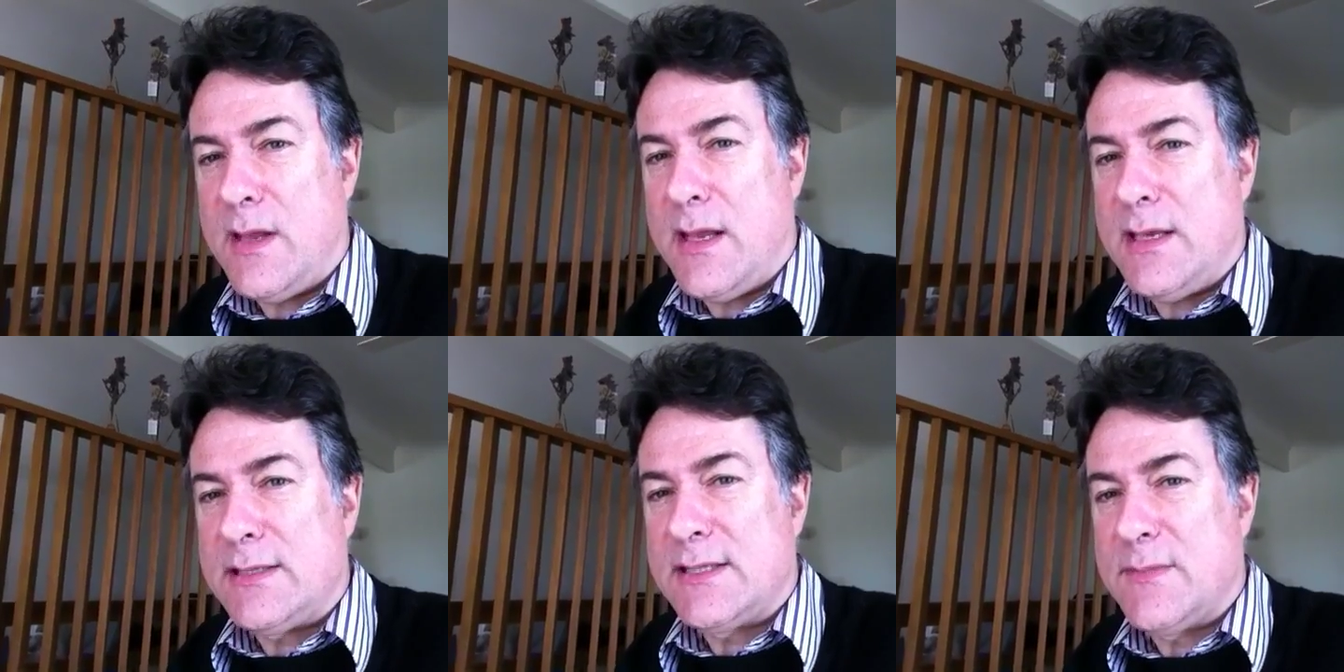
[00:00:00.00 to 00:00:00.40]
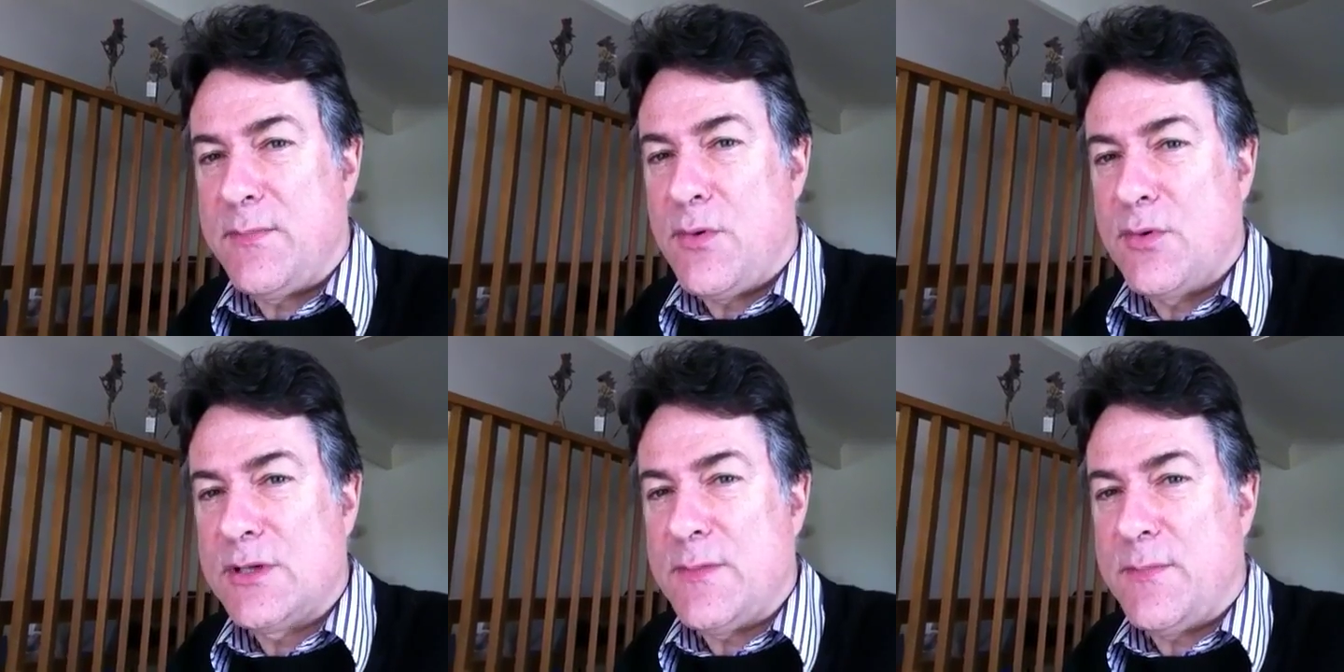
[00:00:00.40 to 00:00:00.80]
is
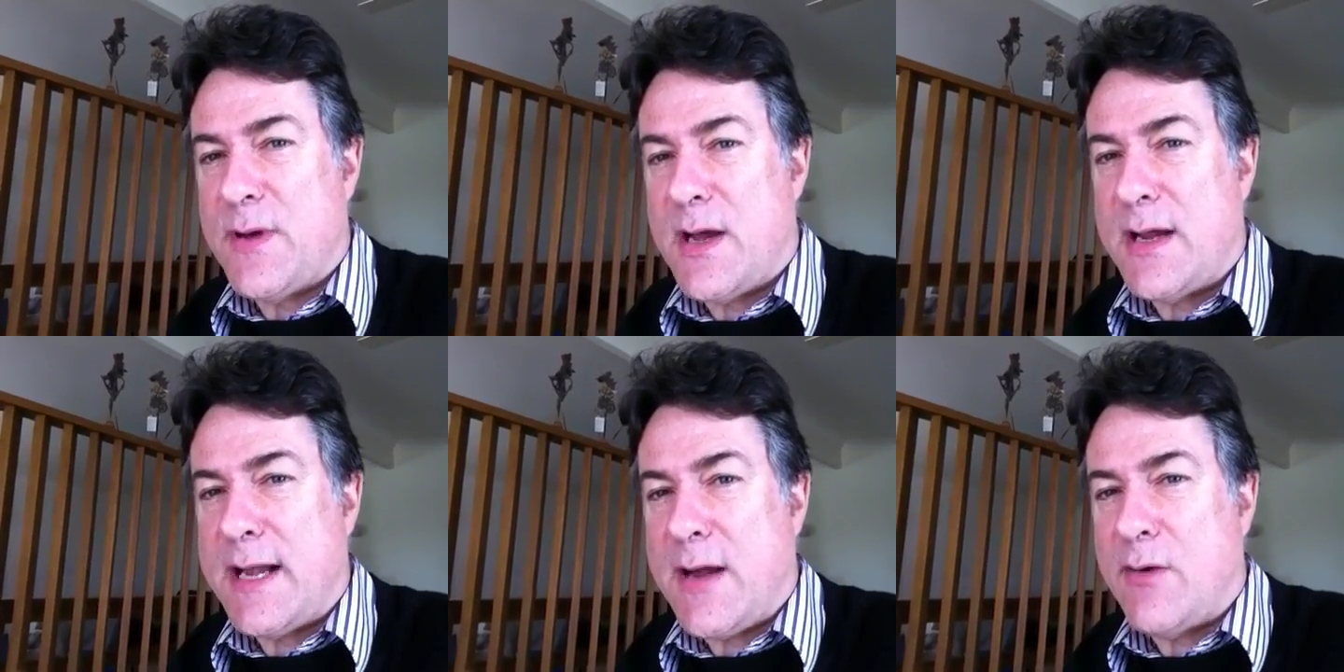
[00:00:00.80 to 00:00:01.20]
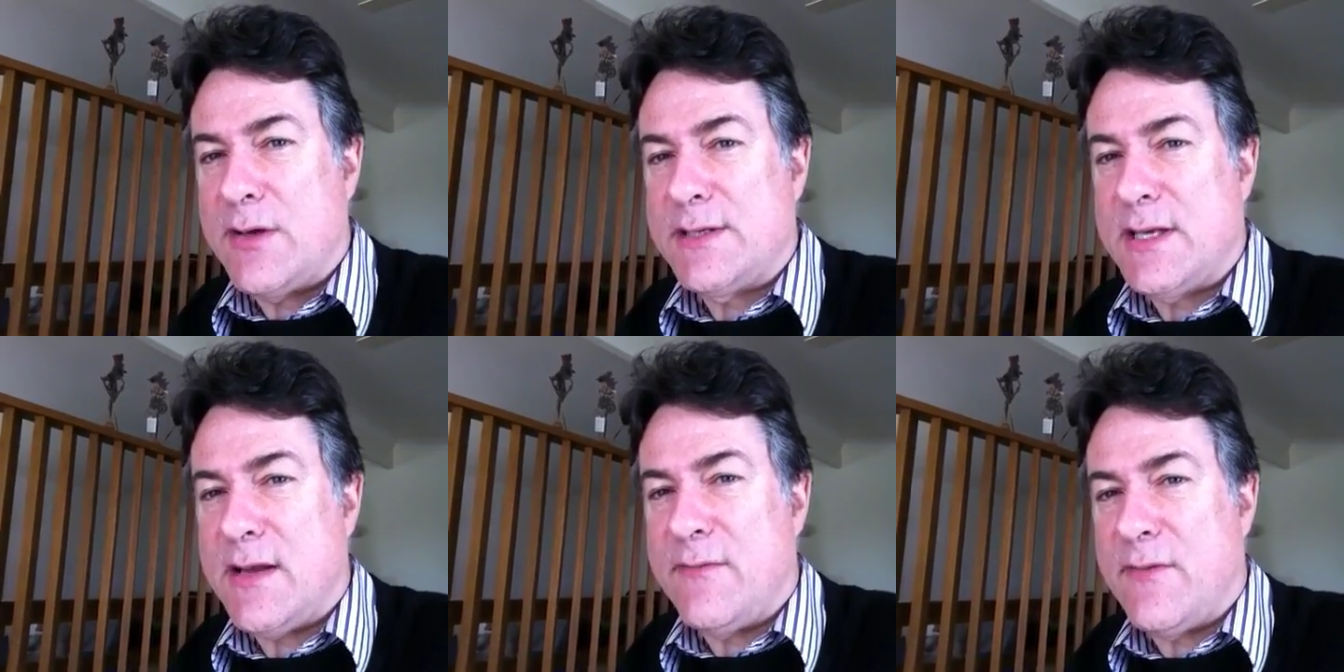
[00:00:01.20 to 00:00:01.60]
supported by a
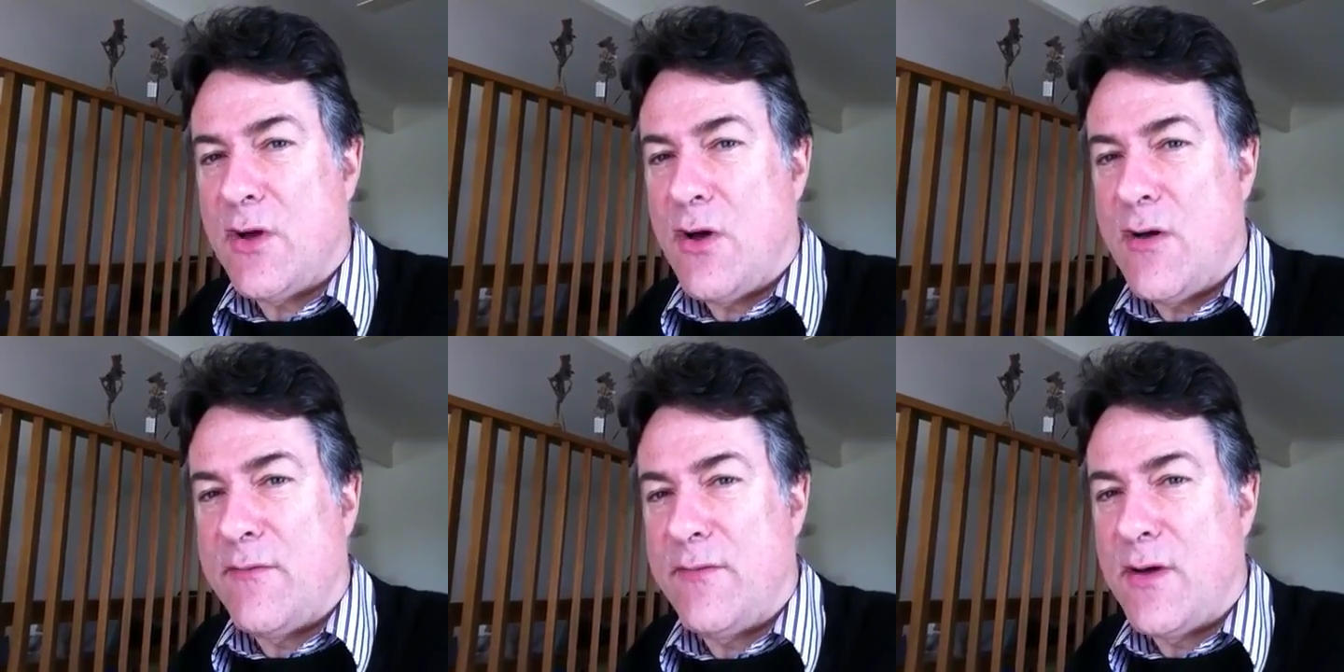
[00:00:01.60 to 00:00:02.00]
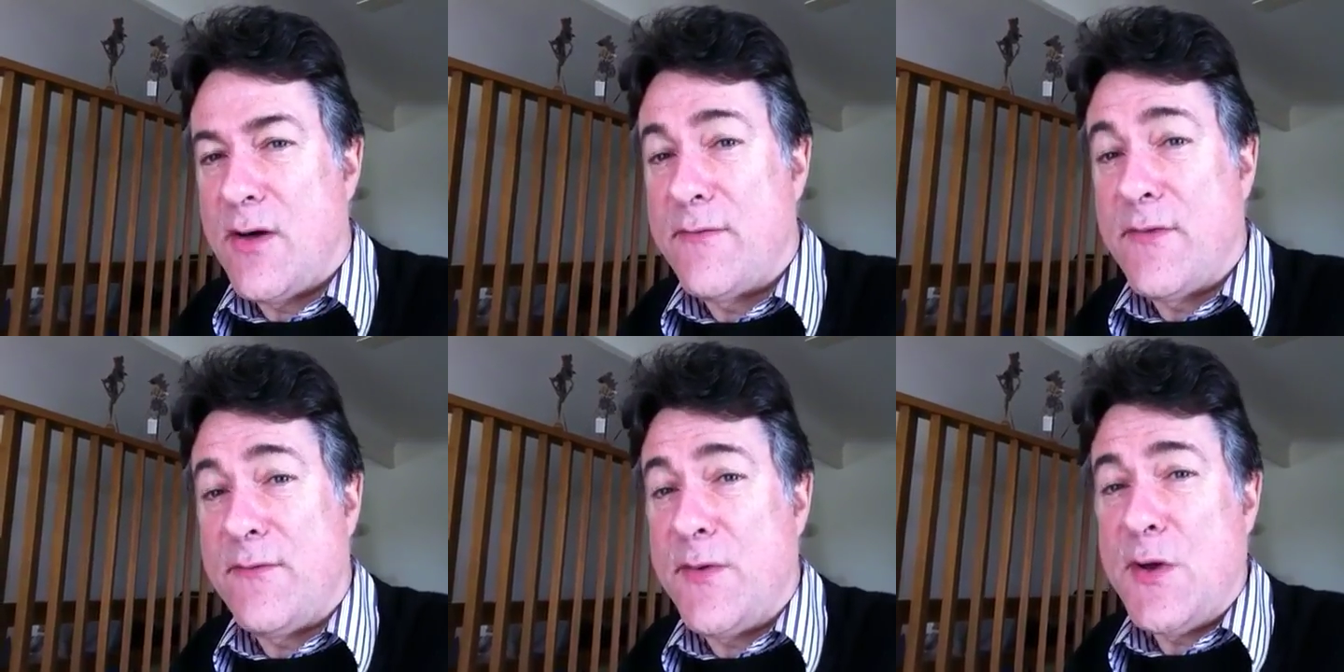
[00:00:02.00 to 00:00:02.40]
narrative of
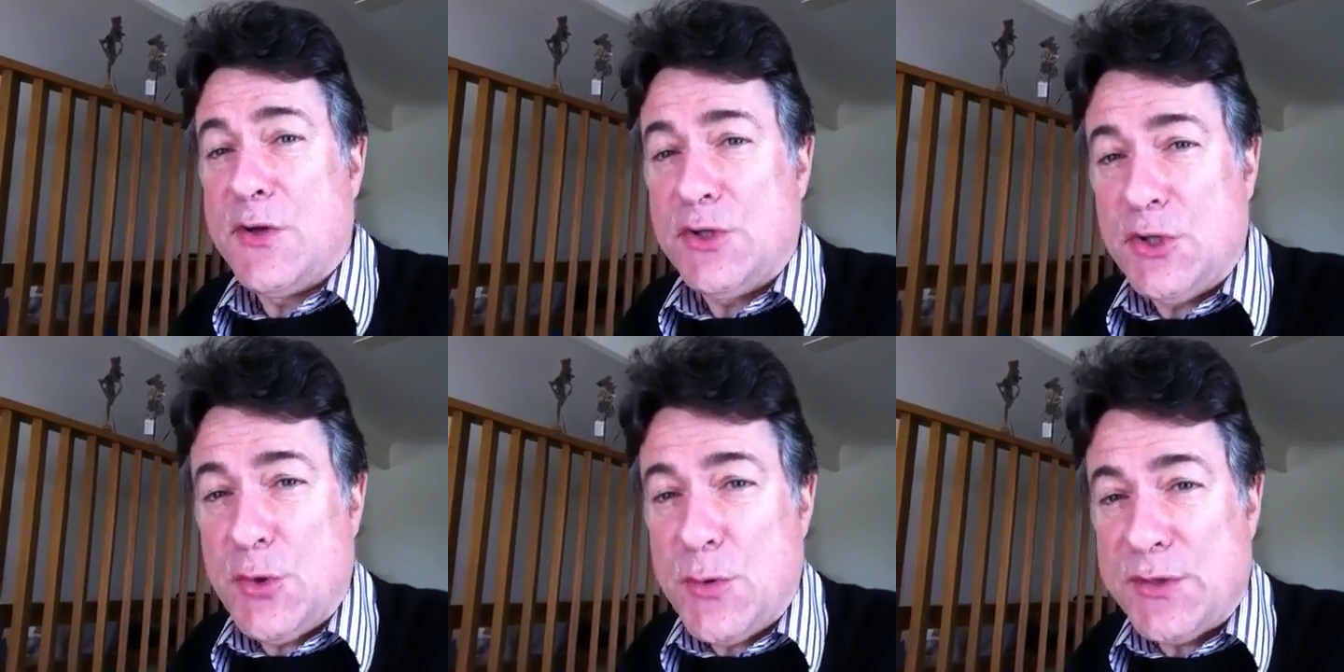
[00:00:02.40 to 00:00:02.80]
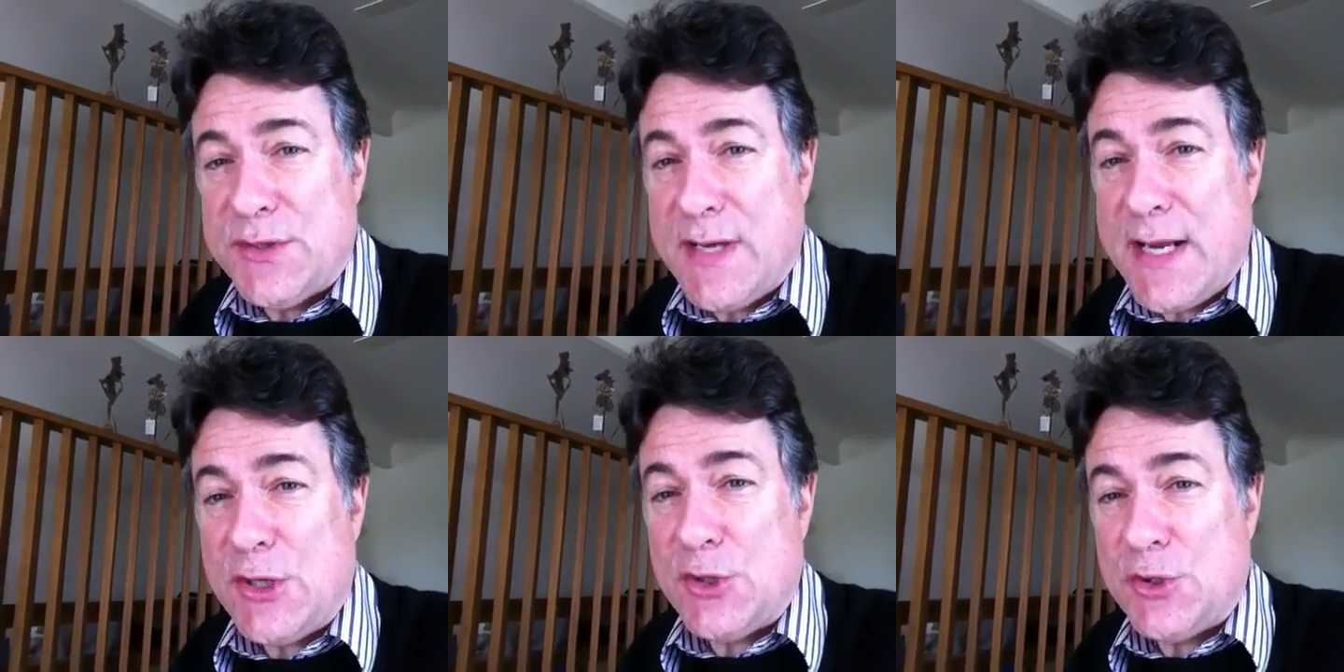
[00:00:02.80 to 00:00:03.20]
a
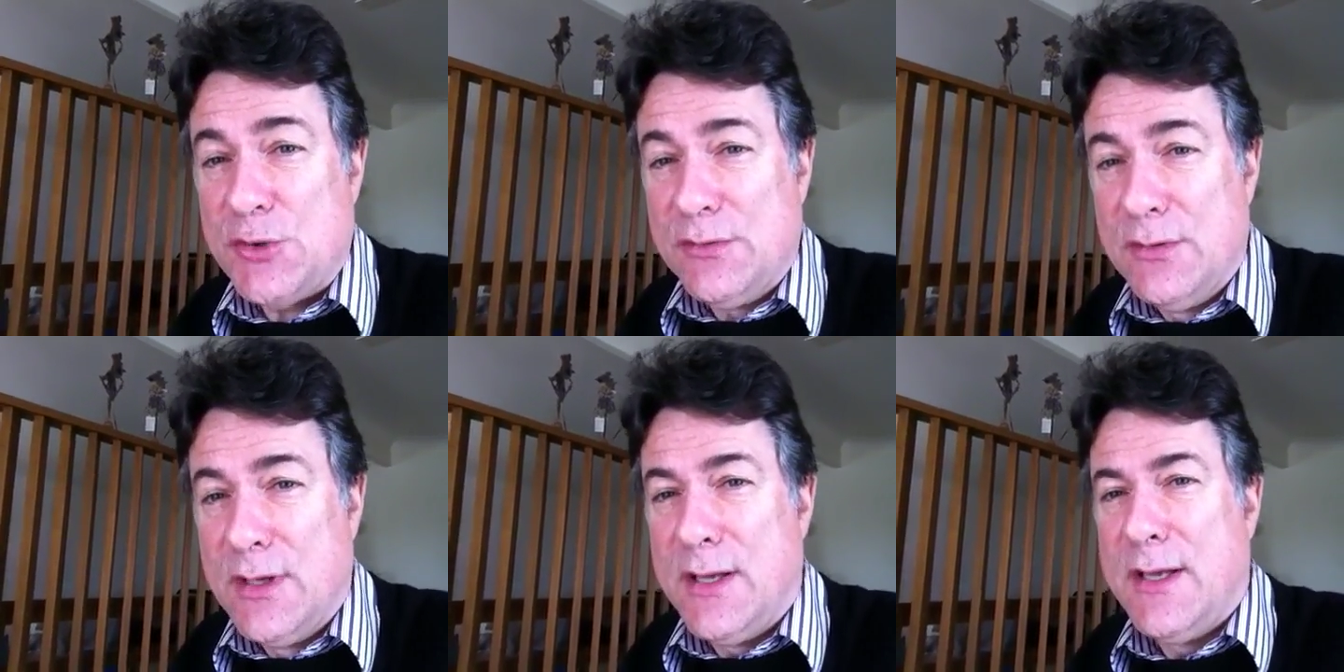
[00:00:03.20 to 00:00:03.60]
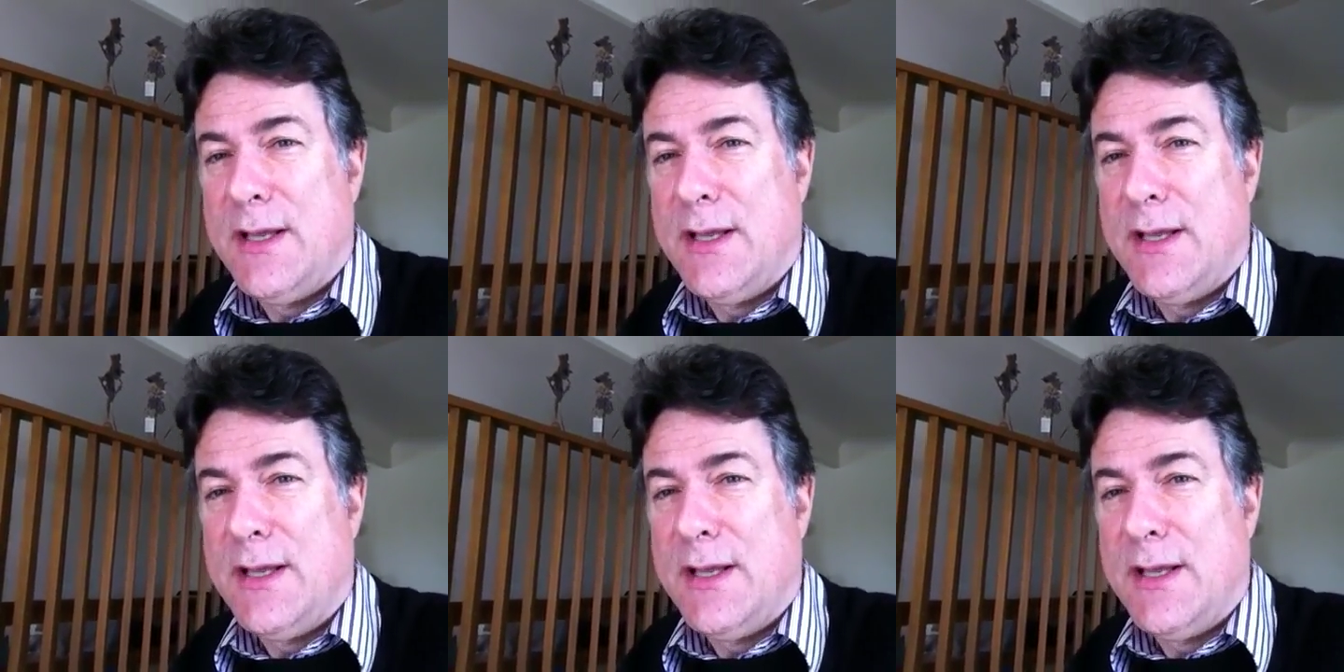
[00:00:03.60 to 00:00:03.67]
virtuous nation,